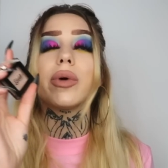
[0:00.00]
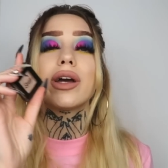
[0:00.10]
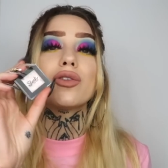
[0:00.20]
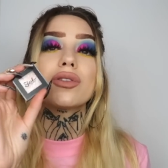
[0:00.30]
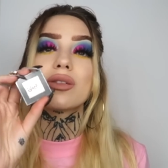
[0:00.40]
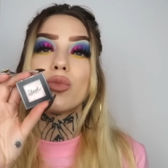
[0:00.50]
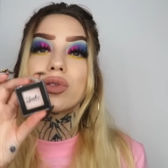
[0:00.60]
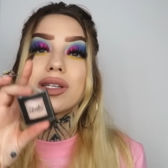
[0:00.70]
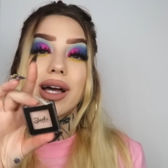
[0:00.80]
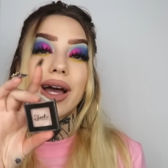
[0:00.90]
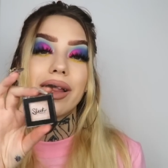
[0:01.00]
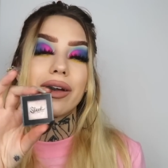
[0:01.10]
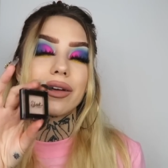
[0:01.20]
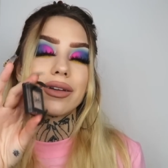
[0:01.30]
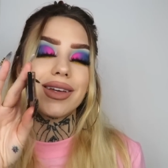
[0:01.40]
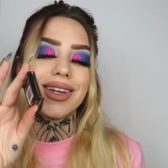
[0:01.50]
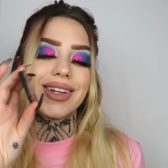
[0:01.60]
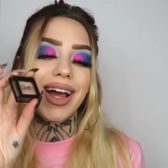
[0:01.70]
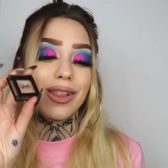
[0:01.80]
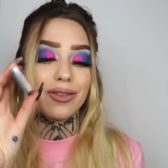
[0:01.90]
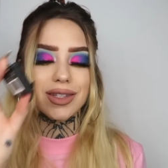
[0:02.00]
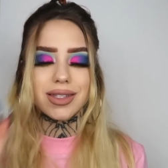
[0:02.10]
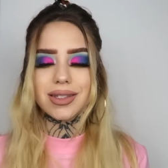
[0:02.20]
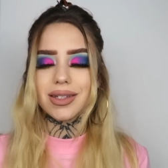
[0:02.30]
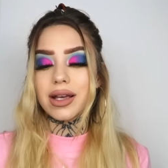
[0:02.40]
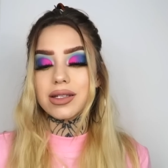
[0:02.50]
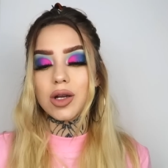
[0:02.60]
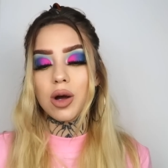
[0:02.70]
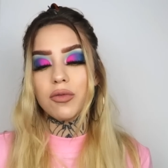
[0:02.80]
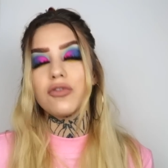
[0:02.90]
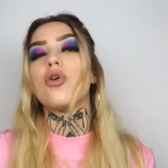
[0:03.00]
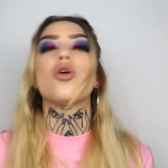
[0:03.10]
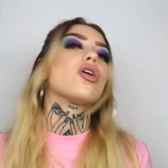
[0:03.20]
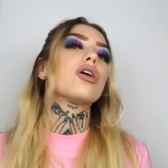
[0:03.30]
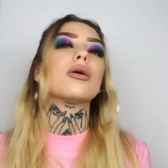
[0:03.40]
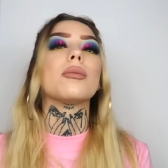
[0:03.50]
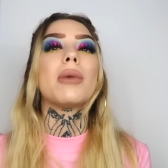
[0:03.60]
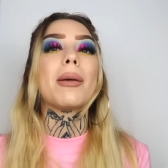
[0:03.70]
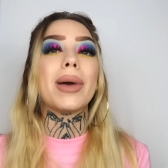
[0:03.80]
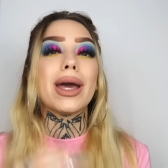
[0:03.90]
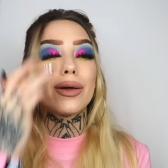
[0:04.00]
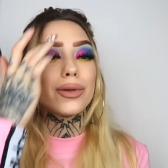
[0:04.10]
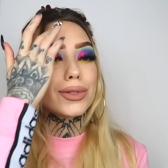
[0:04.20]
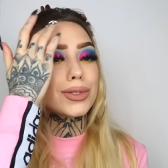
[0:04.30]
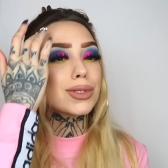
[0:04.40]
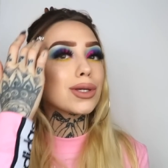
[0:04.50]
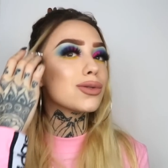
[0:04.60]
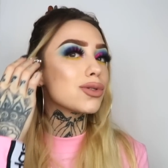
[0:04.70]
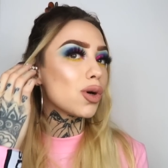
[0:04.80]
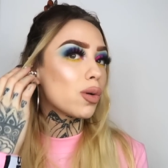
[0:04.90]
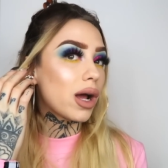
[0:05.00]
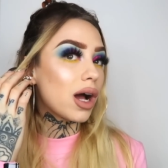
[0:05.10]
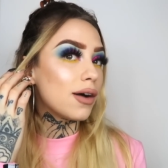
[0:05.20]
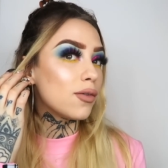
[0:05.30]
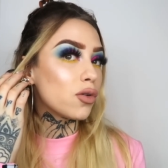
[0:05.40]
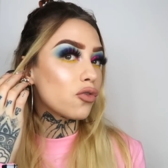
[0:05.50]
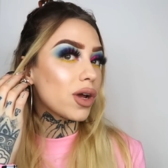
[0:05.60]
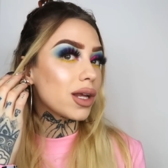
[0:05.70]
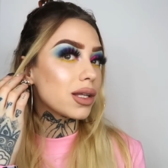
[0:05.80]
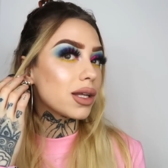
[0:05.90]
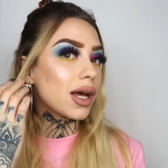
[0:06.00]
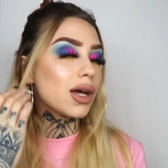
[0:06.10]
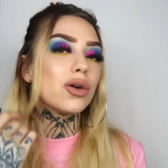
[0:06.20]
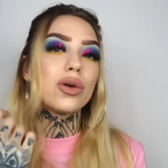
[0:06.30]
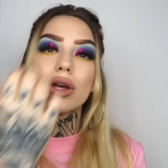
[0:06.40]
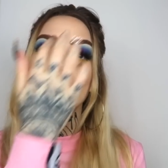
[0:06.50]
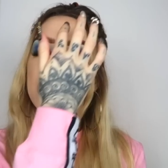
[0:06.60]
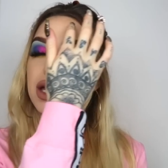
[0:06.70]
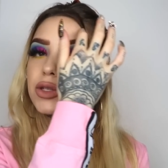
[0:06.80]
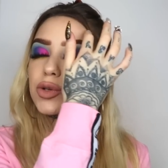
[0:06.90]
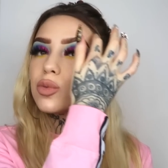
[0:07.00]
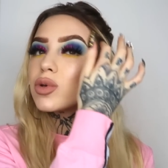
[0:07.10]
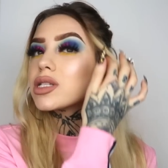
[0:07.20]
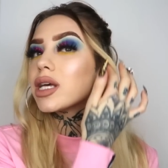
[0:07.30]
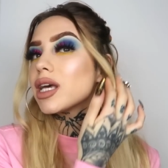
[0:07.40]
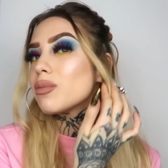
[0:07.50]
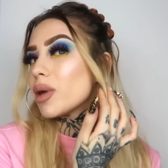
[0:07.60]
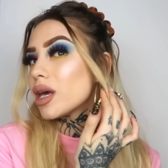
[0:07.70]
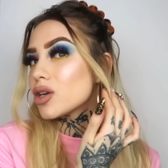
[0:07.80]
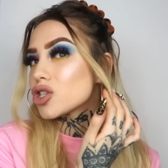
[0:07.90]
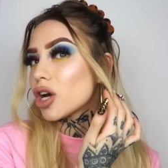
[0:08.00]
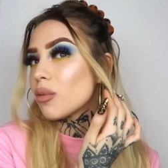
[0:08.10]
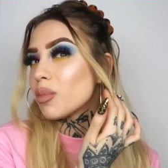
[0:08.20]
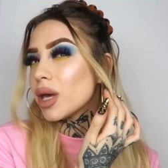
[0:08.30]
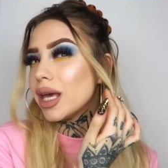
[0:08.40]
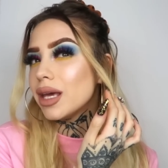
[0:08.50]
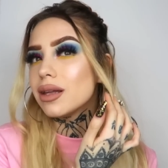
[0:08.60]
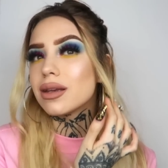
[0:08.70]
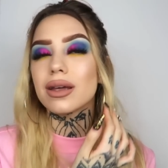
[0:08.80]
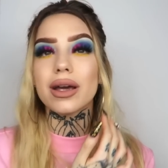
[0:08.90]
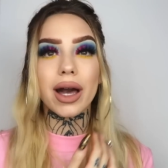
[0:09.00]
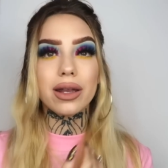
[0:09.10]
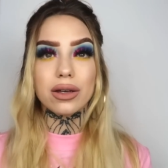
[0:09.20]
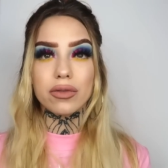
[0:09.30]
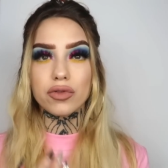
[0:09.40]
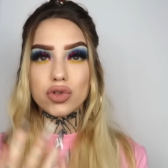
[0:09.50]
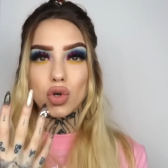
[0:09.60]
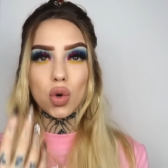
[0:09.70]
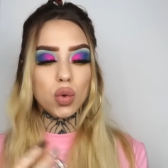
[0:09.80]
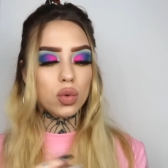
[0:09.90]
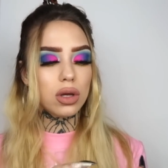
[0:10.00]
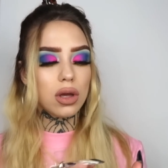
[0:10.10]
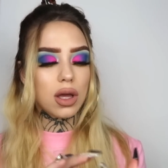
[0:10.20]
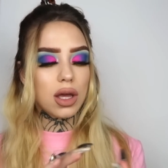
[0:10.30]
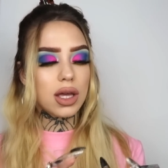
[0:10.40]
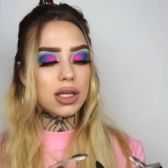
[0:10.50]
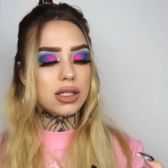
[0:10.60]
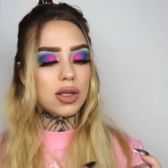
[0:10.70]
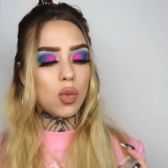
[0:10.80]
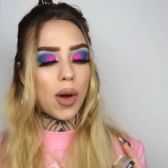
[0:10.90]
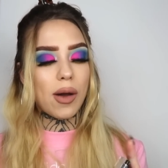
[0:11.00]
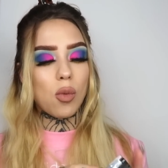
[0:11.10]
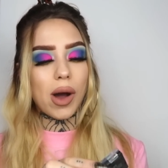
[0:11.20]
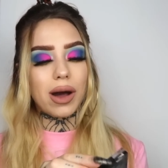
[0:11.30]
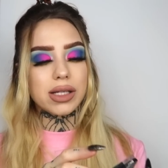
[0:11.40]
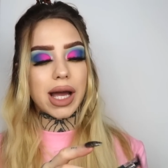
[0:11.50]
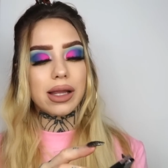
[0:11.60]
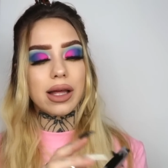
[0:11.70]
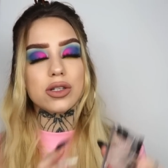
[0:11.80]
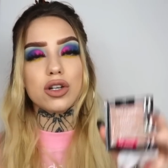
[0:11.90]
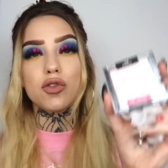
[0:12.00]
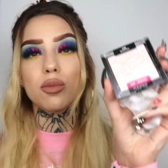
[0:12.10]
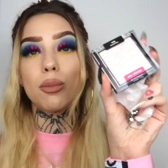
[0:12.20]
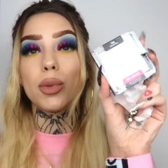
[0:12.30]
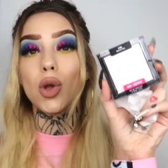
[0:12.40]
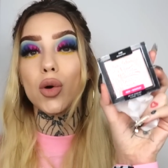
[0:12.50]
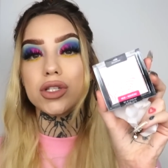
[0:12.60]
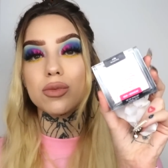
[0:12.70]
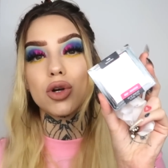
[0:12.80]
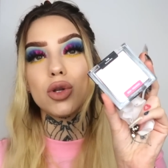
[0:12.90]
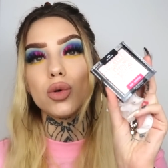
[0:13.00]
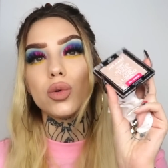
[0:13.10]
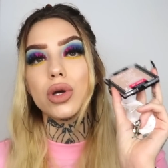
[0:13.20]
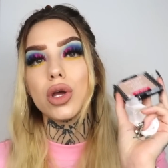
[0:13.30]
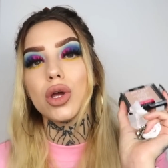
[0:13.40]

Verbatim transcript: But I use this most as a highlighter and I love it. Next up for my pale skin tone I have on right now. It's almost like a pink champagne kind of tone is the Wet n Wild highlighter from Blossom and Glow.